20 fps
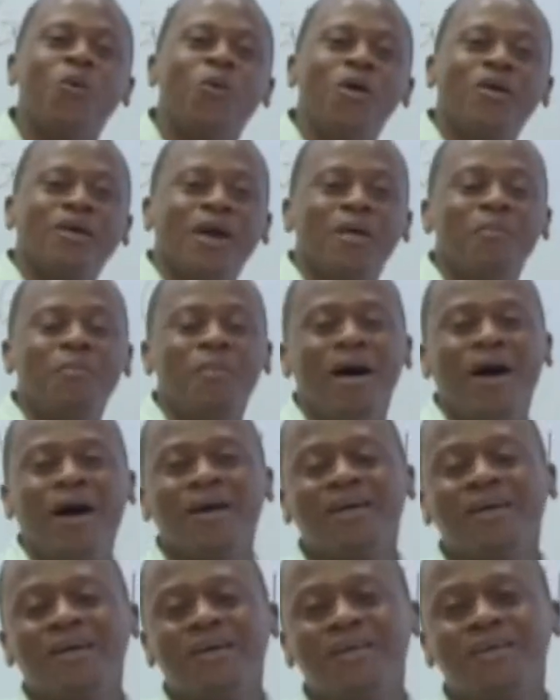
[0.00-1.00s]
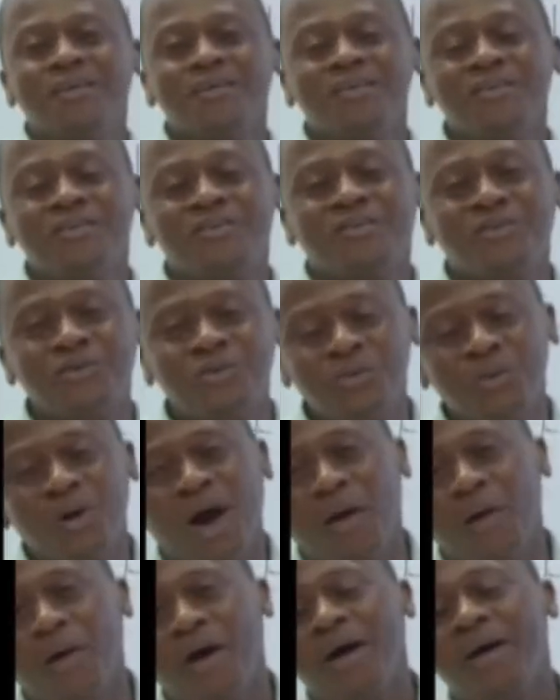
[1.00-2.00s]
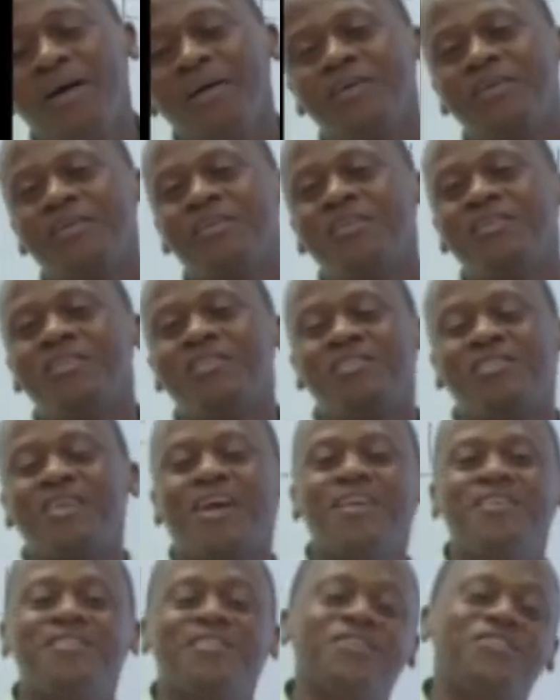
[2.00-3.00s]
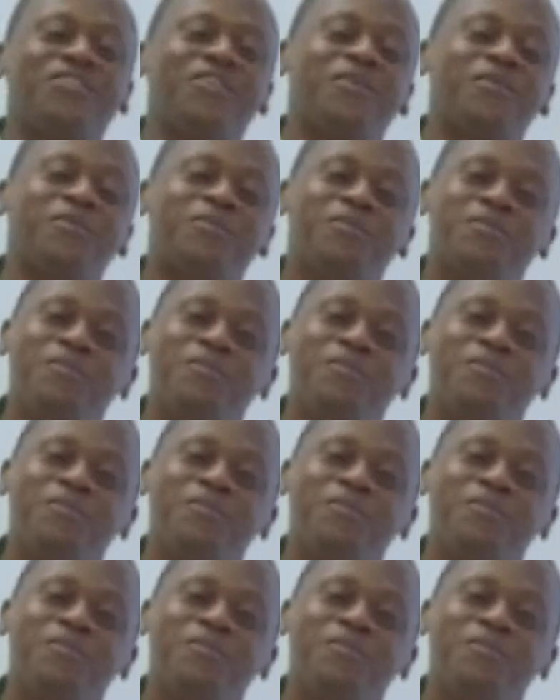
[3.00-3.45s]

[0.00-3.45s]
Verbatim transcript: welcome back to our second session.